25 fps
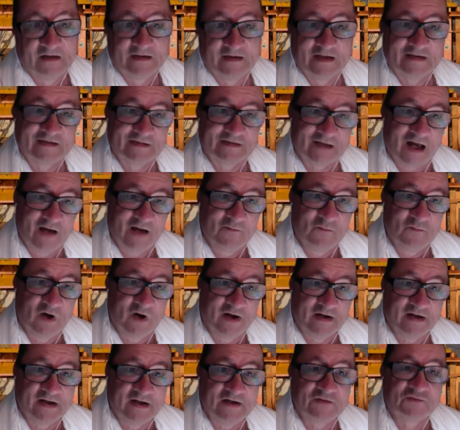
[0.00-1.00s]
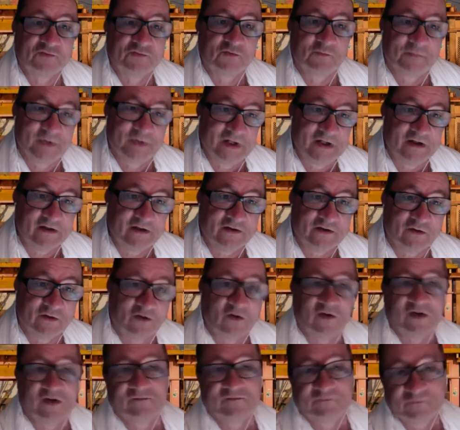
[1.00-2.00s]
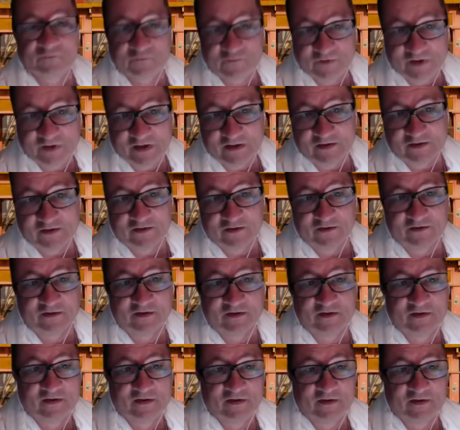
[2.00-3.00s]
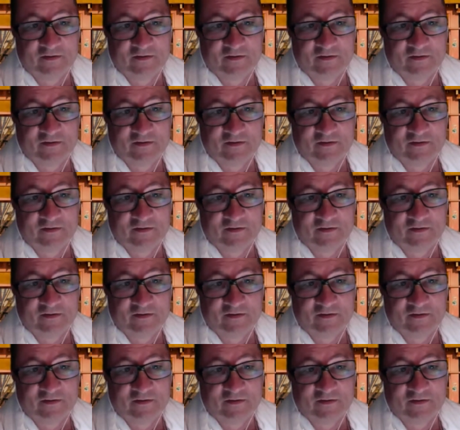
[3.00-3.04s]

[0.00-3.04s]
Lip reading: That someone is superior or inferior